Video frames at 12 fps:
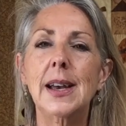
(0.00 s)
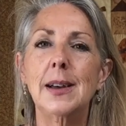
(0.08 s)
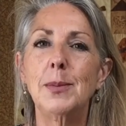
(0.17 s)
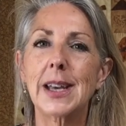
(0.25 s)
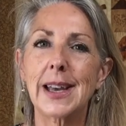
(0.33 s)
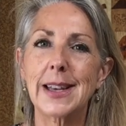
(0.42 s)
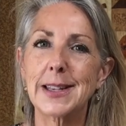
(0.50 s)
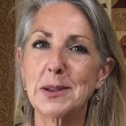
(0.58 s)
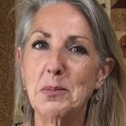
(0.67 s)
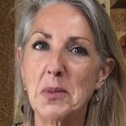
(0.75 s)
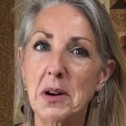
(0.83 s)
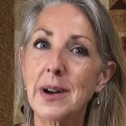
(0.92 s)
because a
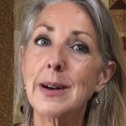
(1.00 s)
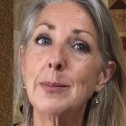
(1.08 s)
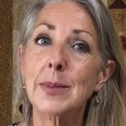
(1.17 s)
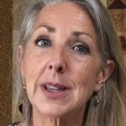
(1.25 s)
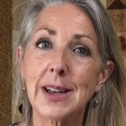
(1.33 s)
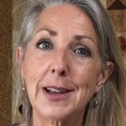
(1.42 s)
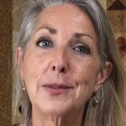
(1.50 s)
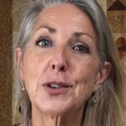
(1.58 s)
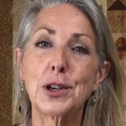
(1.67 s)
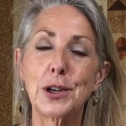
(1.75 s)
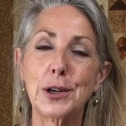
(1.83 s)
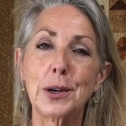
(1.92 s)
mom loves
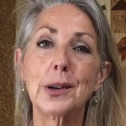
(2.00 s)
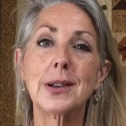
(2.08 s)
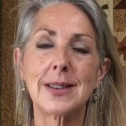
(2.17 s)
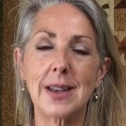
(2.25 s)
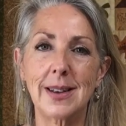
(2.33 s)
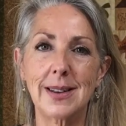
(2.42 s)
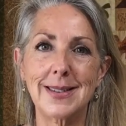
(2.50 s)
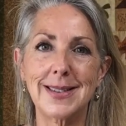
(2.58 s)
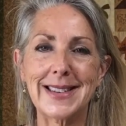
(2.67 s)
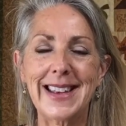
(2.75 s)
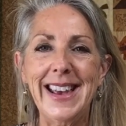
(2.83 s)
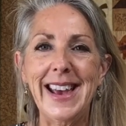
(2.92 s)
her
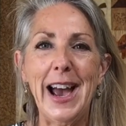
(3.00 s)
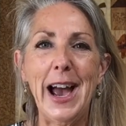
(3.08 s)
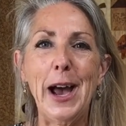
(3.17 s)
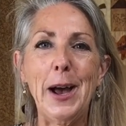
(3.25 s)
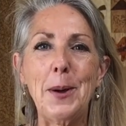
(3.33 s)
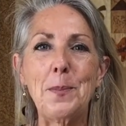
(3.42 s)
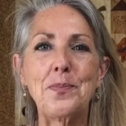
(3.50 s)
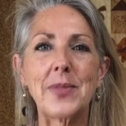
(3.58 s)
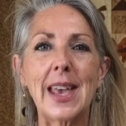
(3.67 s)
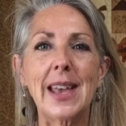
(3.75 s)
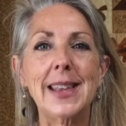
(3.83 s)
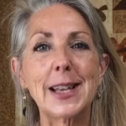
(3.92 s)
sons. And
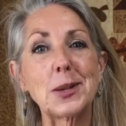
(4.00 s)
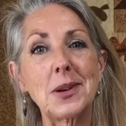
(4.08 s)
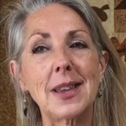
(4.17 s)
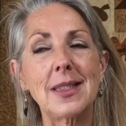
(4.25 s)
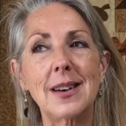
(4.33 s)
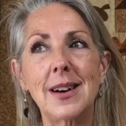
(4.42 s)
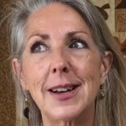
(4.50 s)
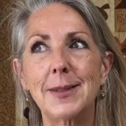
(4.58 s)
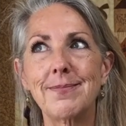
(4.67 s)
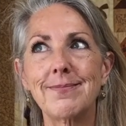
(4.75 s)
that's where I thought,